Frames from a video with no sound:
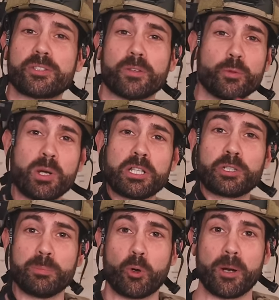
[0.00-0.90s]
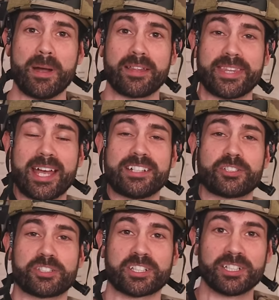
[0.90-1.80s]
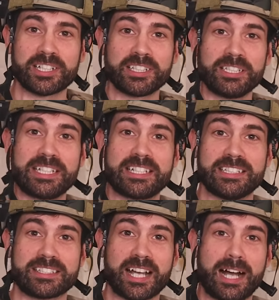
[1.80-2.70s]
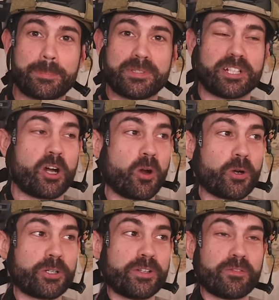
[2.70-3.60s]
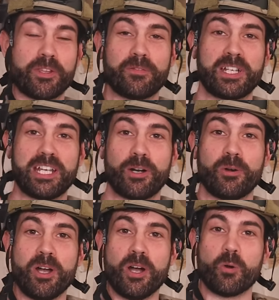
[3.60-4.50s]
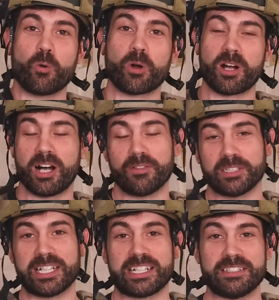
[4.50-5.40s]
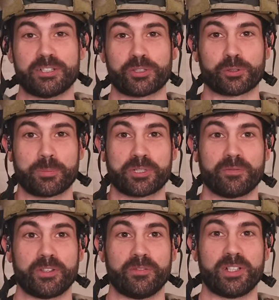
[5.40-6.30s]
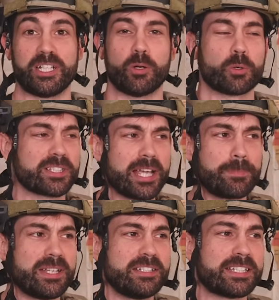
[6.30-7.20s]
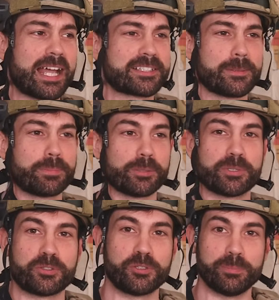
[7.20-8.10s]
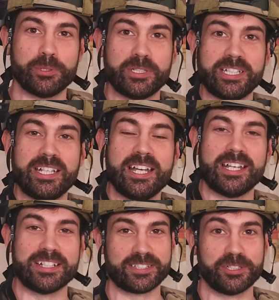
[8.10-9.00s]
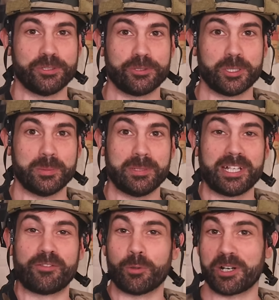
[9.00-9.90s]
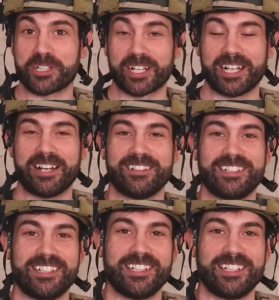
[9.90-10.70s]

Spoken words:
So if you want to learn more about that, just click the link in the top, the card for the video, or I'll have a link in the description for the video, or type in task and purpose Djibouti into YouTube if you want to check it out.